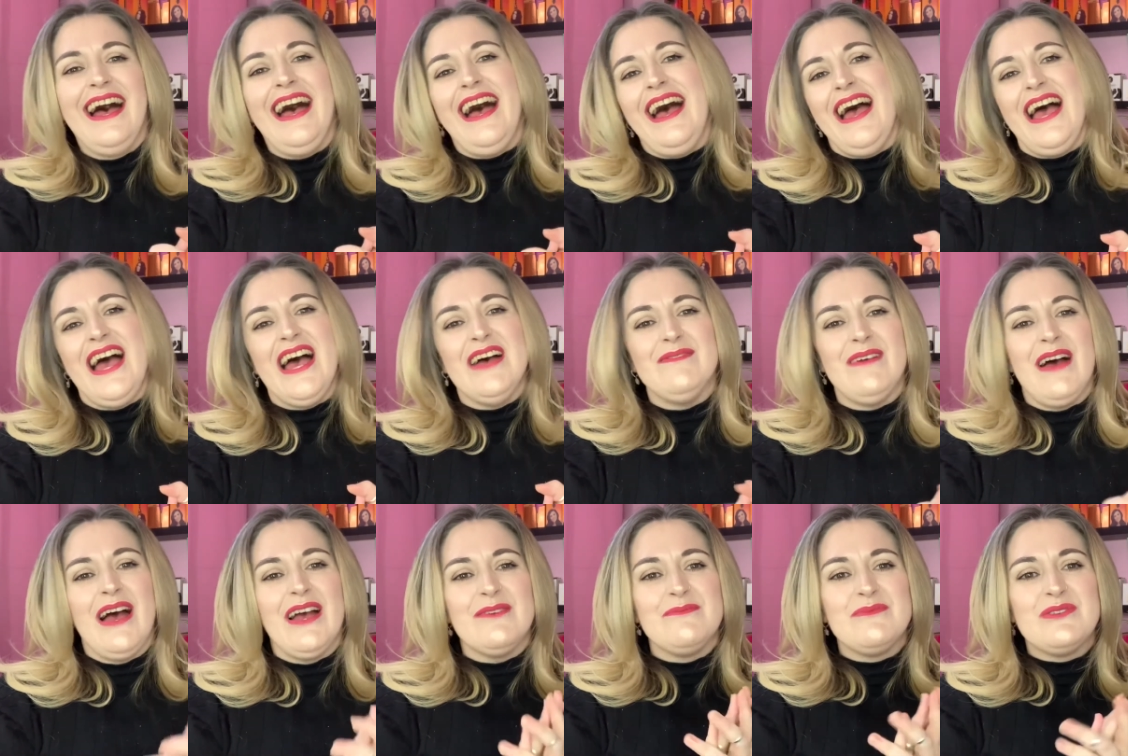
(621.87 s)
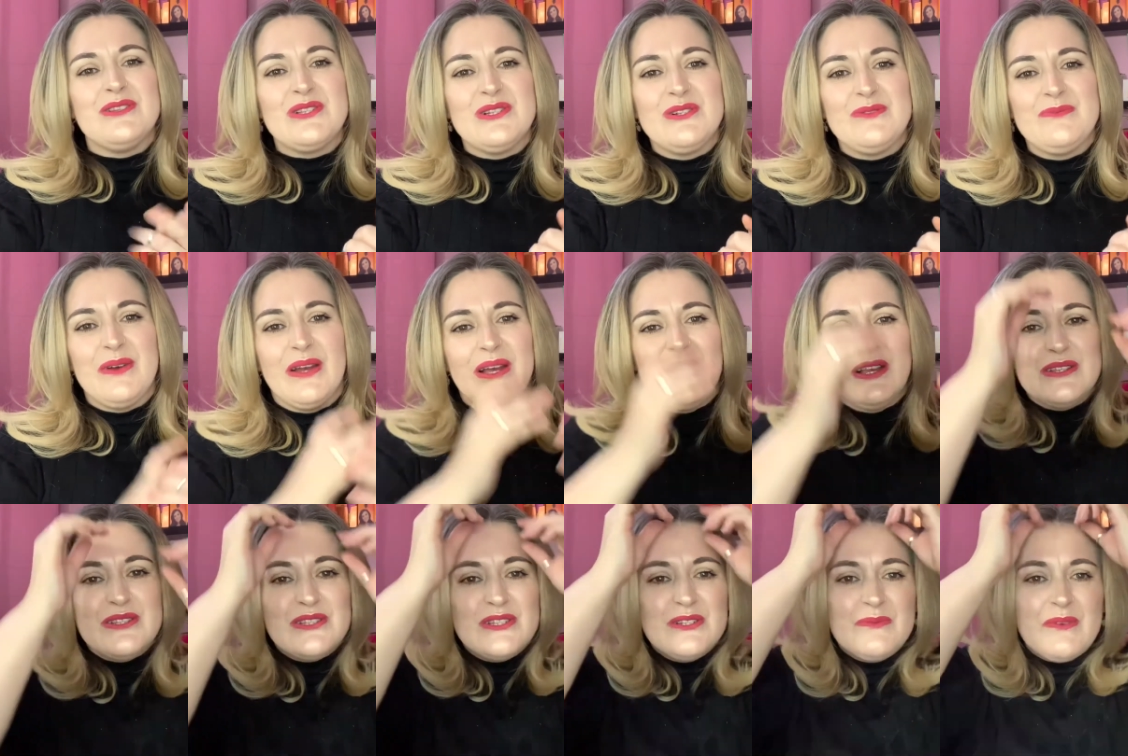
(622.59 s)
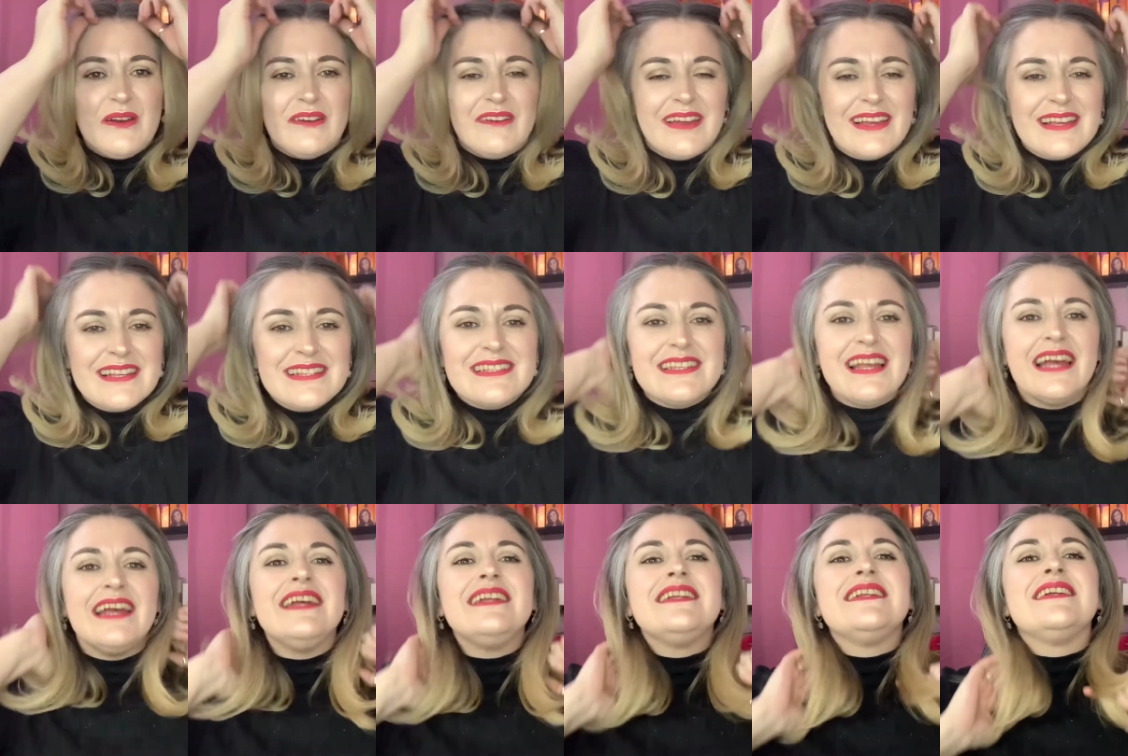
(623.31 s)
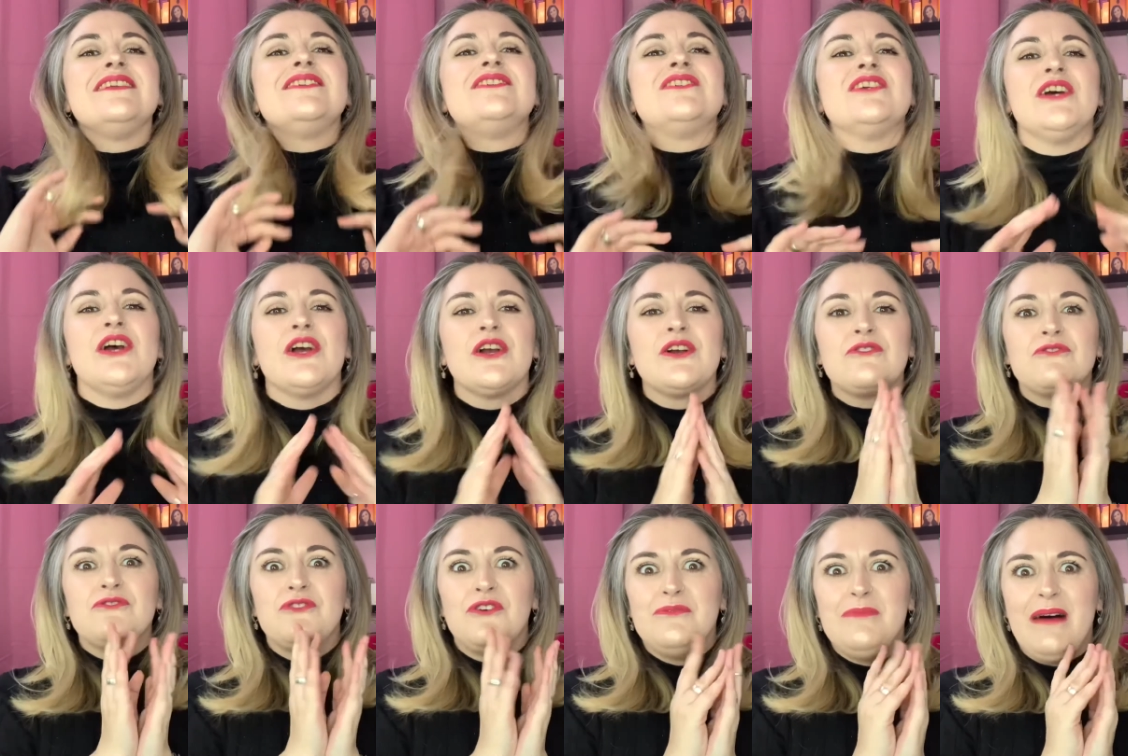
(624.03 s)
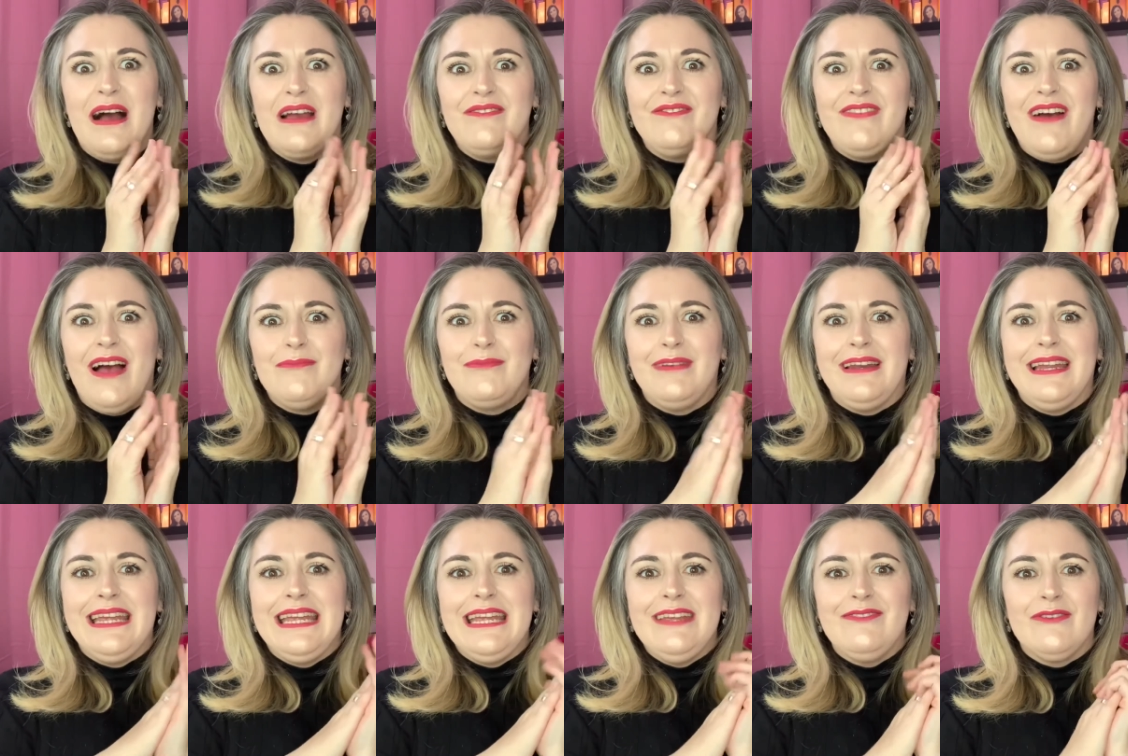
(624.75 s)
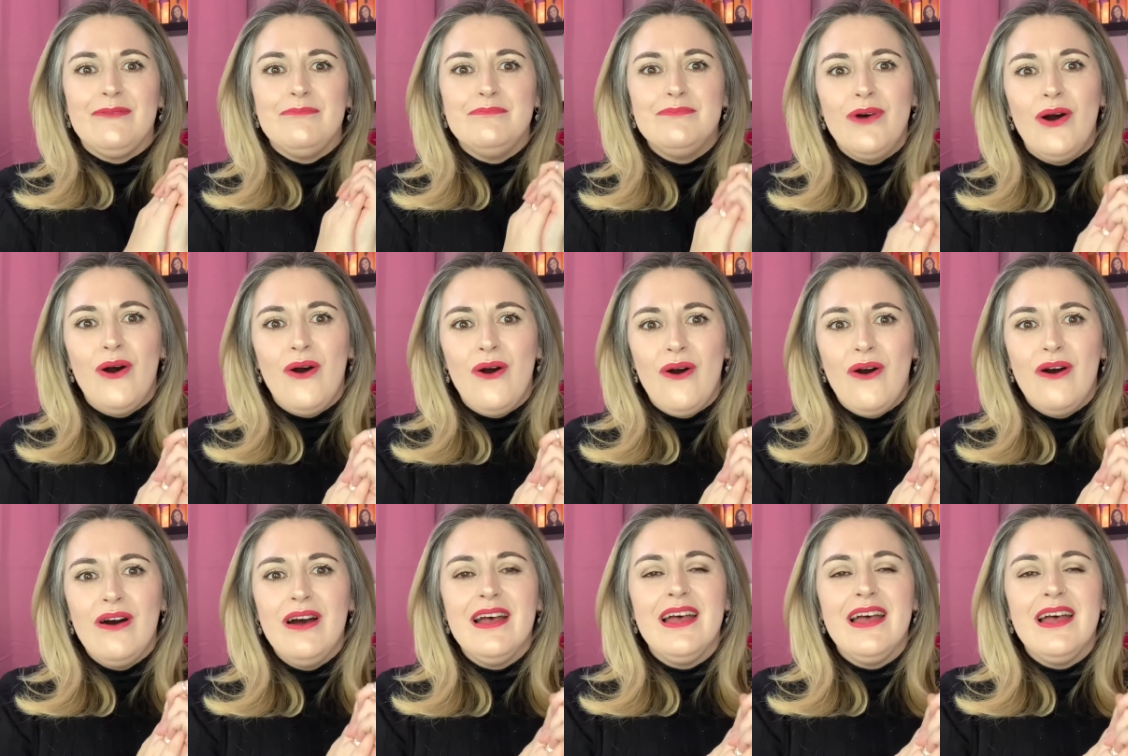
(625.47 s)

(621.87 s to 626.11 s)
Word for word: I'm super, super excited to grow my family even more.